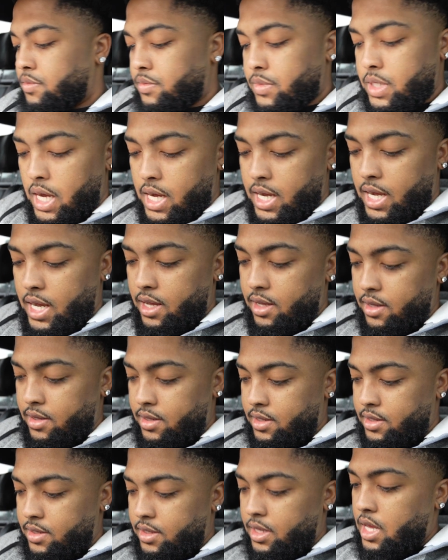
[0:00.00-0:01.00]
All right.
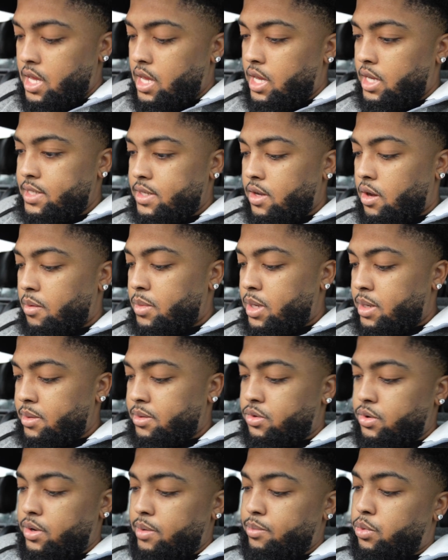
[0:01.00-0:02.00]
So I'm up
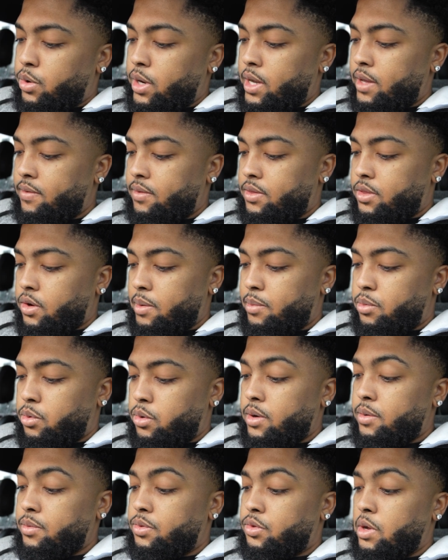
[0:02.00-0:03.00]

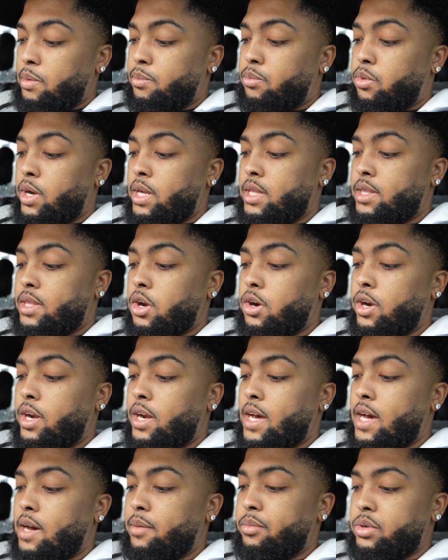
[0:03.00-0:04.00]

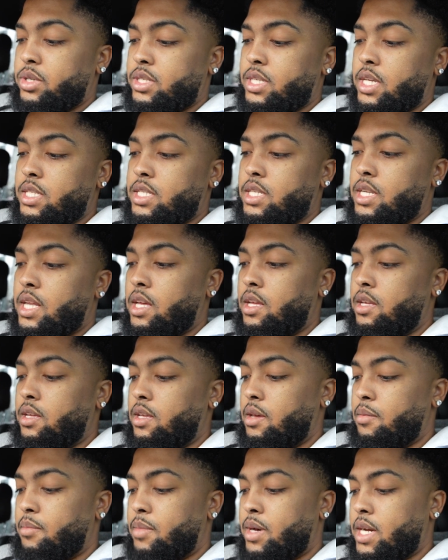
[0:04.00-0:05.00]
3.39% today
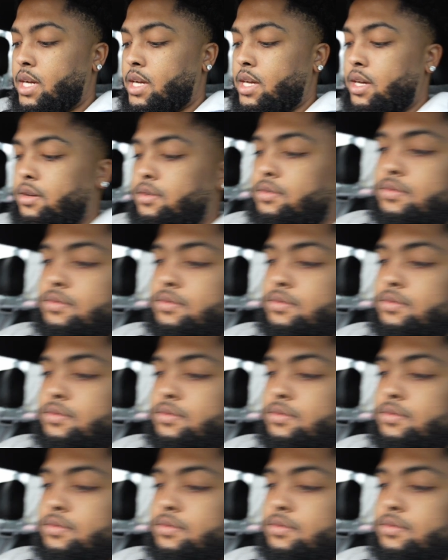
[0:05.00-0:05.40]
in my account.